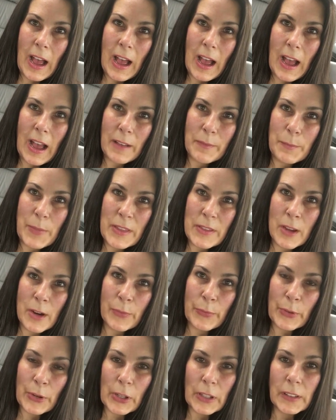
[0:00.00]
I've been
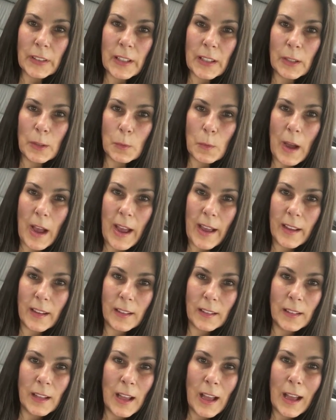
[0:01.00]
there for a little
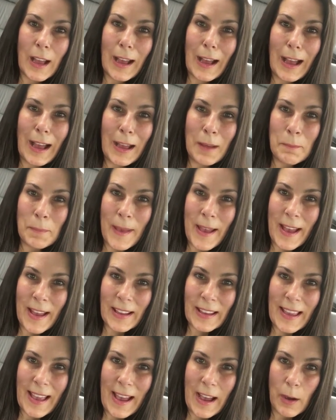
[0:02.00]
while I'm
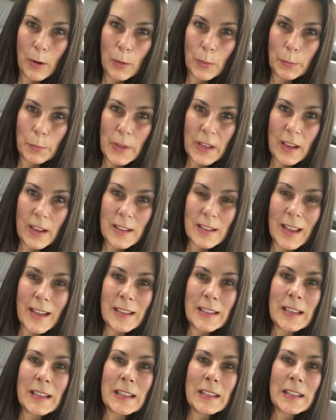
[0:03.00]
back out because I
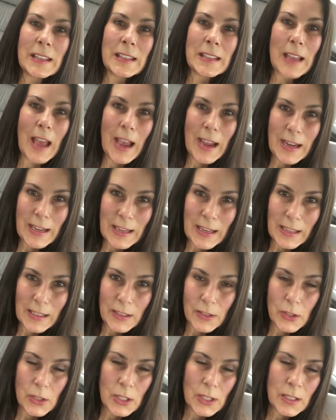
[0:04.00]

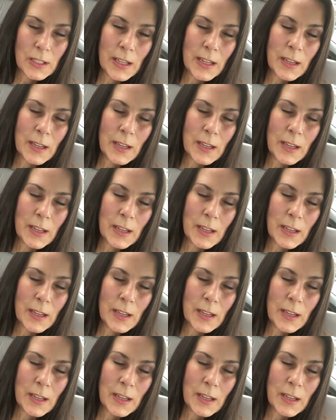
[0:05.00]
decided, just